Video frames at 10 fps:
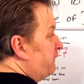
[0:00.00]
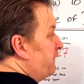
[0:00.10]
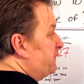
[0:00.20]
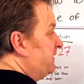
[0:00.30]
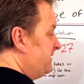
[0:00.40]
the
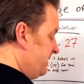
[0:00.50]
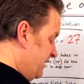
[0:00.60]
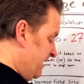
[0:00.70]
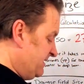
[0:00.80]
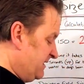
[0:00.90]
15 and the
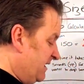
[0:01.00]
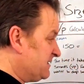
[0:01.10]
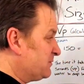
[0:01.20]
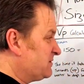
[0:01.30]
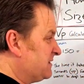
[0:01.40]

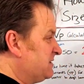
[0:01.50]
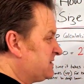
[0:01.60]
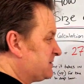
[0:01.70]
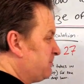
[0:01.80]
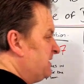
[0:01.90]
99, so it's in the
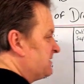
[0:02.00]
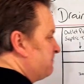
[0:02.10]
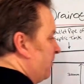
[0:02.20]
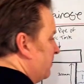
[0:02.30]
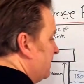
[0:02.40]
sweet
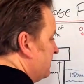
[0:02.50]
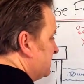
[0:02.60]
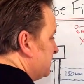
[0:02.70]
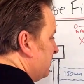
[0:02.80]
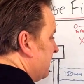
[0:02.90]
spot.
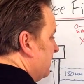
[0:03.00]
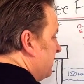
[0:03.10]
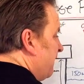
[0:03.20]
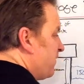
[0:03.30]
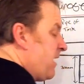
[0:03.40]
So we're going
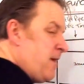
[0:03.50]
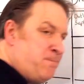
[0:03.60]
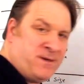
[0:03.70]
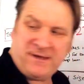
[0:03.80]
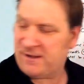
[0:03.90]
to give that
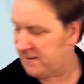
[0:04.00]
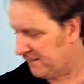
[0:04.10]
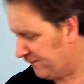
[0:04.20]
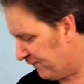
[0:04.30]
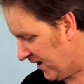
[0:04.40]
a big
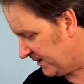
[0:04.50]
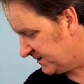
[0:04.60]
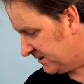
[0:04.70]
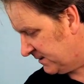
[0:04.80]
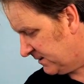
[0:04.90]

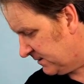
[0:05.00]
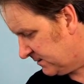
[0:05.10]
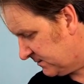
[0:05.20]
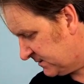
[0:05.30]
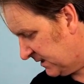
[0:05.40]
fat
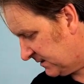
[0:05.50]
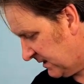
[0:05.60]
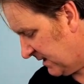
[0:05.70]
tick